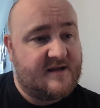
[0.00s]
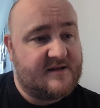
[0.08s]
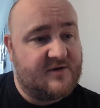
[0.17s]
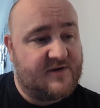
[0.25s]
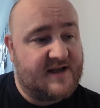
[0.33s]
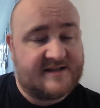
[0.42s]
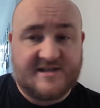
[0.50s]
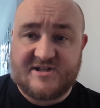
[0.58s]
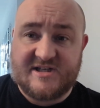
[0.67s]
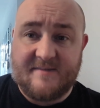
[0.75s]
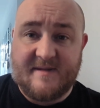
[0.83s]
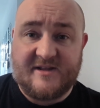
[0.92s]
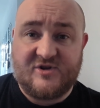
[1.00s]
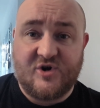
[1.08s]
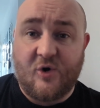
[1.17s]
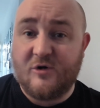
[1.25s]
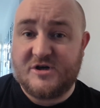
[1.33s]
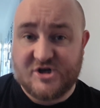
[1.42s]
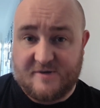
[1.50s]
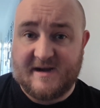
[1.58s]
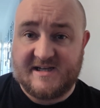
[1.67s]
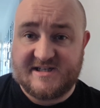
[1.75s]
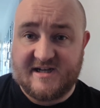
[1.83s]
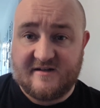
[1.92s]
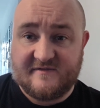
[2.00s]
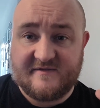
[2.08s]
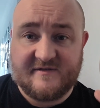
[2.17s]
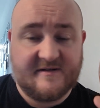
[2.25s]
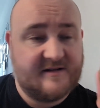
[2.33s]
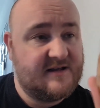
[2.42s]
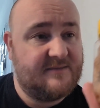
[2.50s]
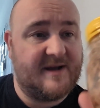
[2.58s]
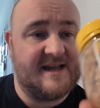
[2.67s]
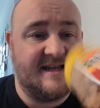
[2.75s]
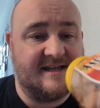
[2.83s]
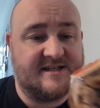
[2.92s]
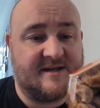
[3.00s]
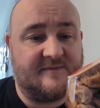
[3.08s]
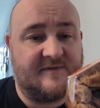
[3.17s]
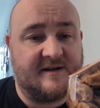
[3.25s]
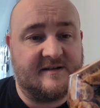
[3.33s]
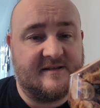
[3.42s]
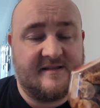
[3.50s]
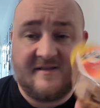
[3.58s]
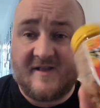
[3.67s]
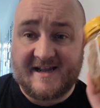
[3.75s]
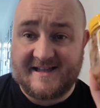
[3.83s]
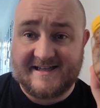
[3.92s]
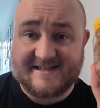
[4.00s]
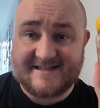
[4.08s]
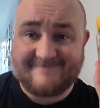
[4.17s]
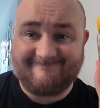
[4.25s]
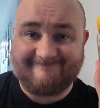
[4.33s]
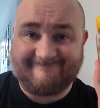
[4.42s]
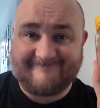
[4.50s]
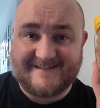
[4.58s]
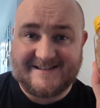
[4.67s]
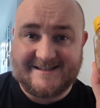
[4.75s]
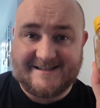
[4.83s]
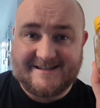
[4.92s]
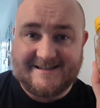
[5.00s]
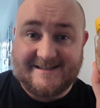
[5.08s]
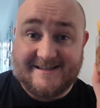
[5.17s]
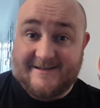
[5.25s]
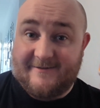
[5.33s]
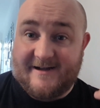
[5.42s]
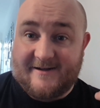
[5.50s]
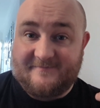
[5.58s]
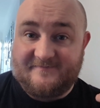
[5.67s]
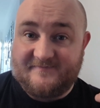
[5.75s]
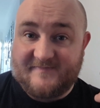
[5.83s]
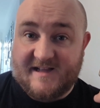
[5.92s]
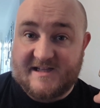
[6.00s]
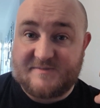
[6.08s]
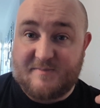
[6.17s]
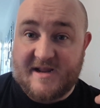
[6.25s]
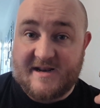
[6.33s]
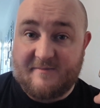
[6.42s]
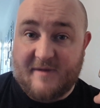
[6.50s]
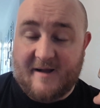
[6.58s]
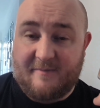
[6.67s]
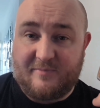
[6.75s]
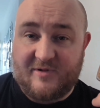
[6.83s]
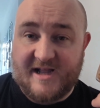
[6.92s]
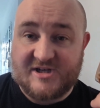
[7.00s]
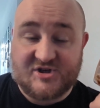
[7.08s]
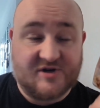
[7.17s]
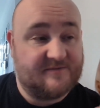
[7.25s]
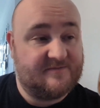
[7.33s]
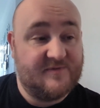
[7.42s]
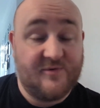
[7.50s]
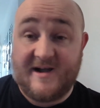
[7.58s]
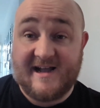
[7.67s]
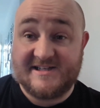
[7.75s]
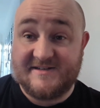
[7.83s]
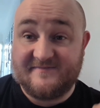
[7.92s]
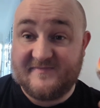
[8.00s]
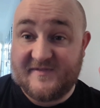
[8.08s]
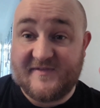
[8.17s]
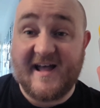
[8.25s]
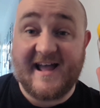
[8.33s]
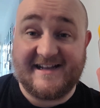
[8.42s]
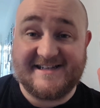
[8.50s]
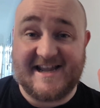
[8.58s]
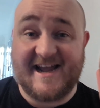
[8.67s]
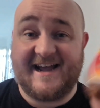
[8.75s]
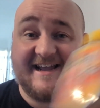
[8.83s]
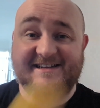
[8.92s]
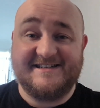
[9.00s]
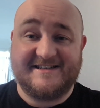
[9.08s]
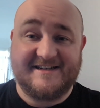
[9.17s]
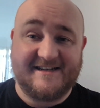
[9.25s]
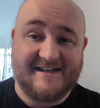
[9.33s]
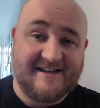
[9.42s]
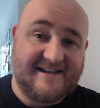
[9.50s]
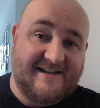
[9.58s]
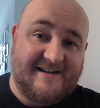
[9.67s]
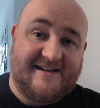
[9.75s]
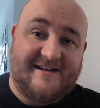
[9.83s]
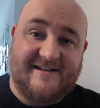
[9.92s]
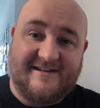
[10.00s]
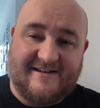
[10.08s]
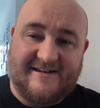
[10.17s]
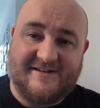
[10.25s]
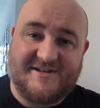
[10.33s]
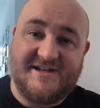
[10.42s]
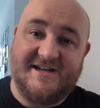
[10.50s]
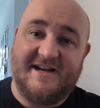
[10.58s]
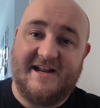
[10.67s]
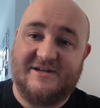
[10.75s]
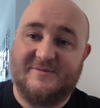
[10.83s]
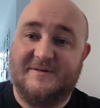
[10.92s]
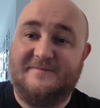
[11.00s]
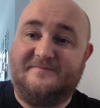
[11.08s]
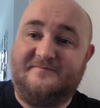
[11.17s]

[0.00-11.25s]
you'll get to see me torture myself by eating something like this. Well, it's been a pleasure. No, it hasn't. Thanks, guys. I'll see you in the next one.